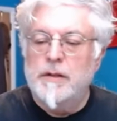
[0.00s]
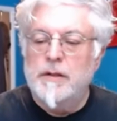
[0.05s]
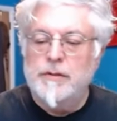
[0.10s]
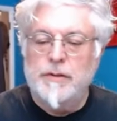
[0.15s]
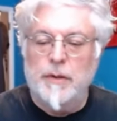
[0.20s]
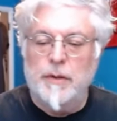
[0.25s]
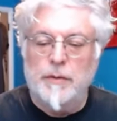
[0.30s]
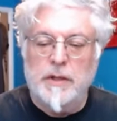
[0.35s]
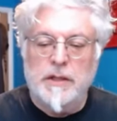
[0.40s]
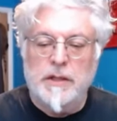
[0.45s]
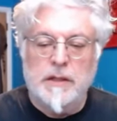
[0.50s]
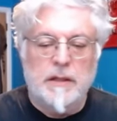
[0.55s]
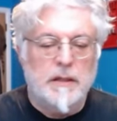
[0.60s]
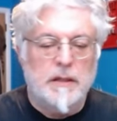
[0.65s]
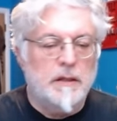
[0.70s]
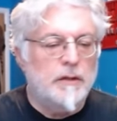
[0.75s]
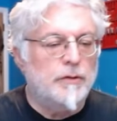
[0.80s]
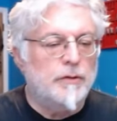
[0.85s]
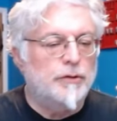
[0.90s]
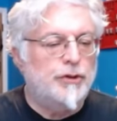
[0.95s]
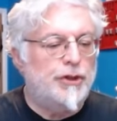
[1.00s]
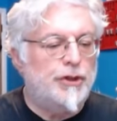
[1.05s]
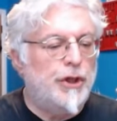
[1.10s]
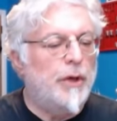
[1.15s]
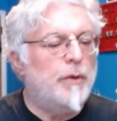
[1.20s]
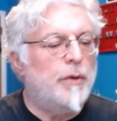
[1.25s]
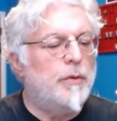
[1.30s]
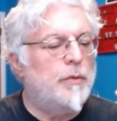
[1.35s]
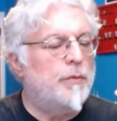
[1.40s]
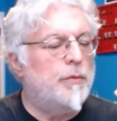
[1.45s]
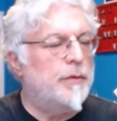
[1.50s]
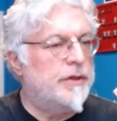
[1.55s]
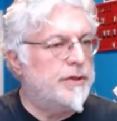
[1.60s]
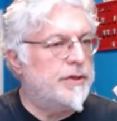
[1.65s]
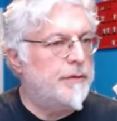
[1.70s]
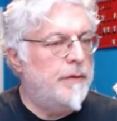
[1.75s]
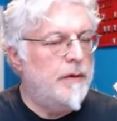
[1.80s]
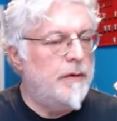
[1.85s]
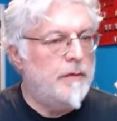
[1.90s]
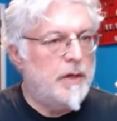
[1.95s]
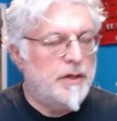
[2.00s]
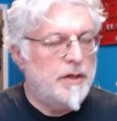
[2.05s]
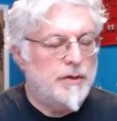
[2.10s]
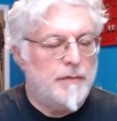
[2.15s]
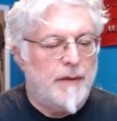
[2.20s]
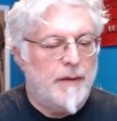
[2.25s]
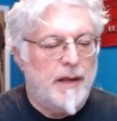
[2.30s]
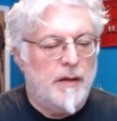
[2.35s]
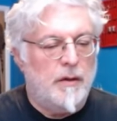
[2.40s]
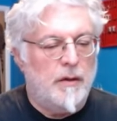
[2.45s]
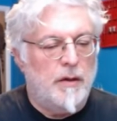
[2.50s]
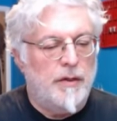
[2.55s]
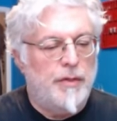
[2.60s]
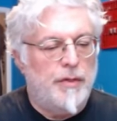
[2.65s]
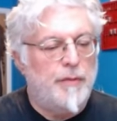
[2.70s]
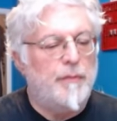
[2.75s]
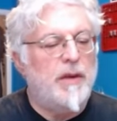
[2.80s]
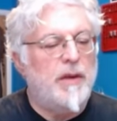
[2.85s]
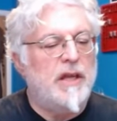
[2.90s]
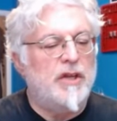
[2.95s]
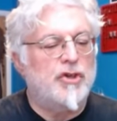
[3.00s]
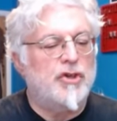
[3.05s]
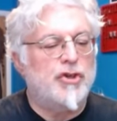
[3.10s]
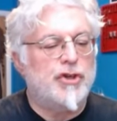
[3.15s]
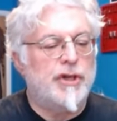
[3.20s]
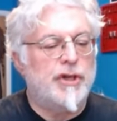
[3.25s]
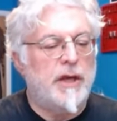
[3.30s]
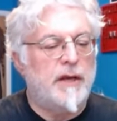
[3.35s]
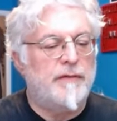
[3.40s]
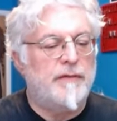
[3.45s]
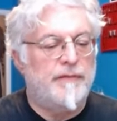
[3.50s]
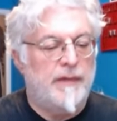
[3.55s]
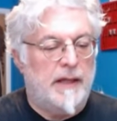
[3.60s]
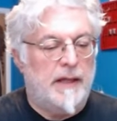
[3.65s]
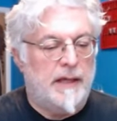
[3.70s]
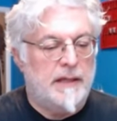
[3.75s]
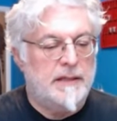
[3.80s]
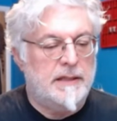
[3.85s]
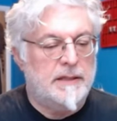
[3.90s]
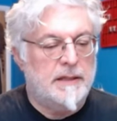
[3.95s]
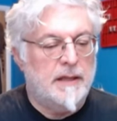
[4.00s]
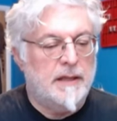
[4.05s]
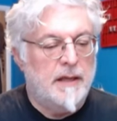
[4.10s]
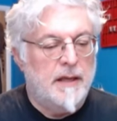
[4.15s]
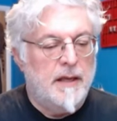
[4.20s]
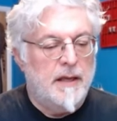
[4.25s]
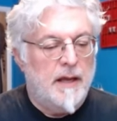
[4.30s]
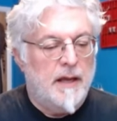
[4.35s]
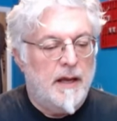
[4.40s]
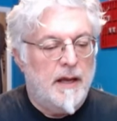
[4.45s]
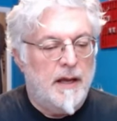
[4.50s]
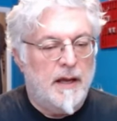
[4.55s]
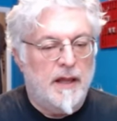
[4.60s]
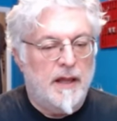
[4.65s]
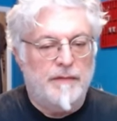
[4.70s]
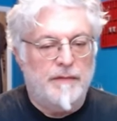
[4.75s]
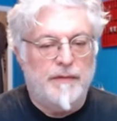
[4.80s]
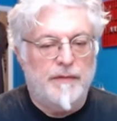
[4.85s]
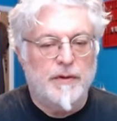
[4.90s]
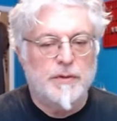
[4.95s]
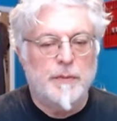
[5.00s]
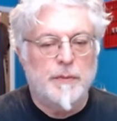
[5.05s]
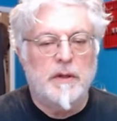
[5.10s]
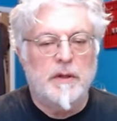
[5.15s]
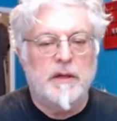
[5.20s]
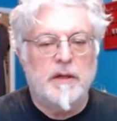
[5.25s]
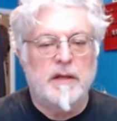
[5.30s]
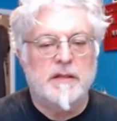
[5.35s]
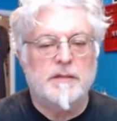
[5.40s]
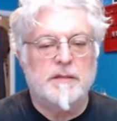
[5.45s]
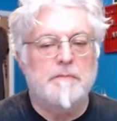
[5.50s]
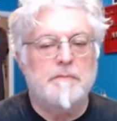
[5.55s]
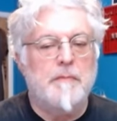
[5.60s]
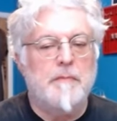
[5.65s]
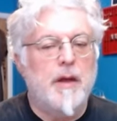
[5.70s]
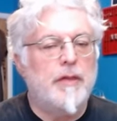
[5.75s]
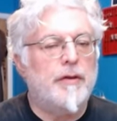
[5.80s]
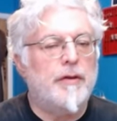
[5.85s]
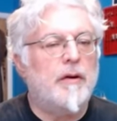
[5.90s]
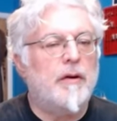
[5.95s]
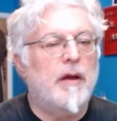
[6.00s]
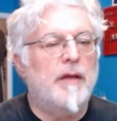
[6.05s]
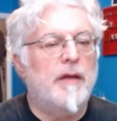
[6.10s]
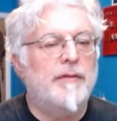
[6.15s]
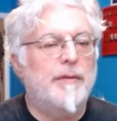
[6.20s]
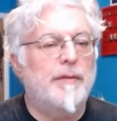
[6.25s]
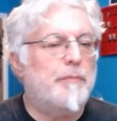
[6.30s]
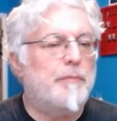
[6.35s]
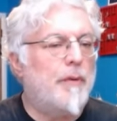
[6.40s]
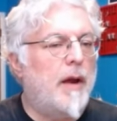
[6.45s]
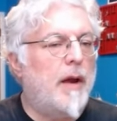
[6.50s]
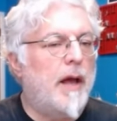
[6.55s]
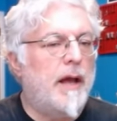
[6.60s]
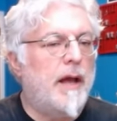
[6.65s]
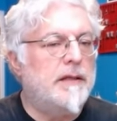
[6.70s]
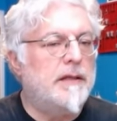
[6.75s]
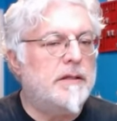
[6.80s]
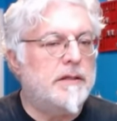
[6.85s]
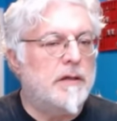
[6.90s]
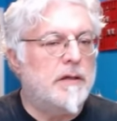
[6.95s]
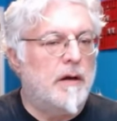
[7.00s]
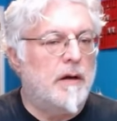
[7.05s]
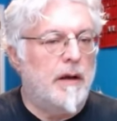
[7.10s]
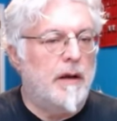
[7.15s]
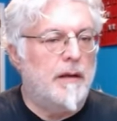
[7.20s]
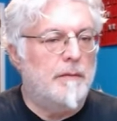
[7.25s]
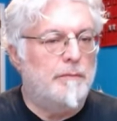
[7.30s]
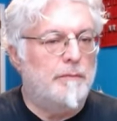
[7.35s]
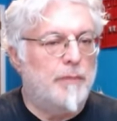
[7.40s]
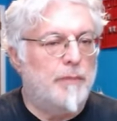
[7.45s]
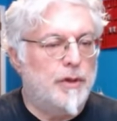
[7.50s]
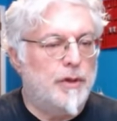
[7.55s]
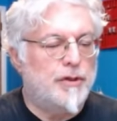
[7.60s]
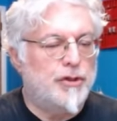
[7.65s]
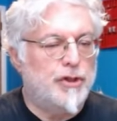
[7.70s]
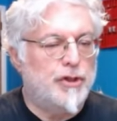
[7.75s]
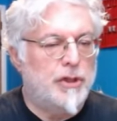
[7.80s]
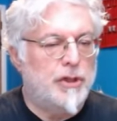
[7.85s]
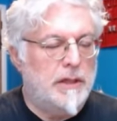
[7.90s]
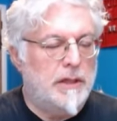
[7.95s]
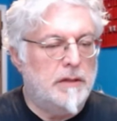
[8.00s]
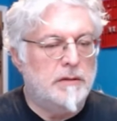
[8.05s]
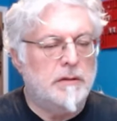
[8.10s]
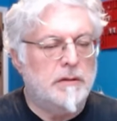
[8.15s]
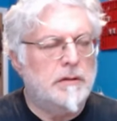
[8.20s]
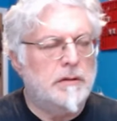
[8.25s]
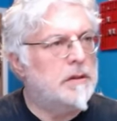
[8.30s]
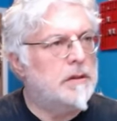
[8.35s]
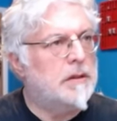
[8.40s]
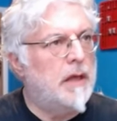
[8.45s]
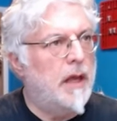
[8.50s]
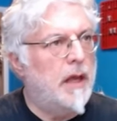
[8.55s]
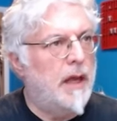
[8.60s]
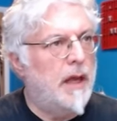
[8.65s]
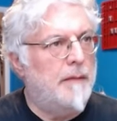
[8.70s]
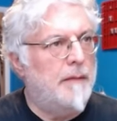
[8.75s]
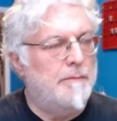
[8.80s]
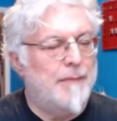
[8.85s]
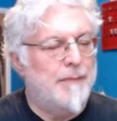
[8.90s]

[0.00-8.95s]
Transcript: Tony D and Little Joan, what screenwriters ran on three chick flicks. Uh, the first one is Mother of the Bride, starring Brooke Shields and